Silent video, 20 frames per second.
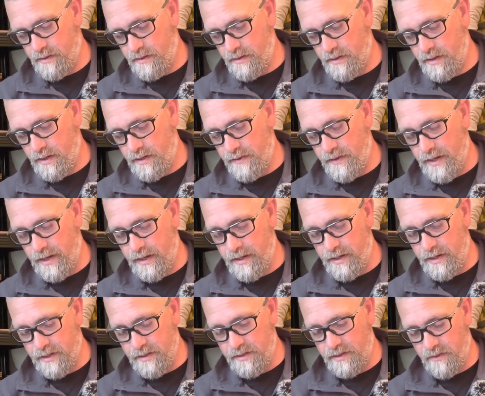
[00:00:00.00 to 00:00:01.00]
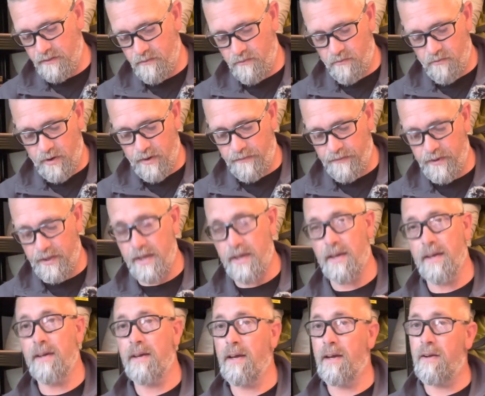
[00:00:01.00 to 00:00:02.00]
And that is roughly
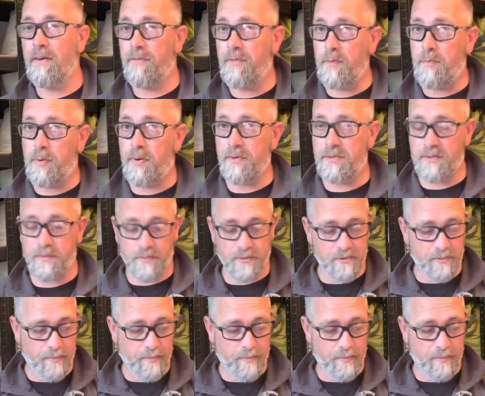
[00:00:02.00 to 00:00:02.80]
it out of the possibles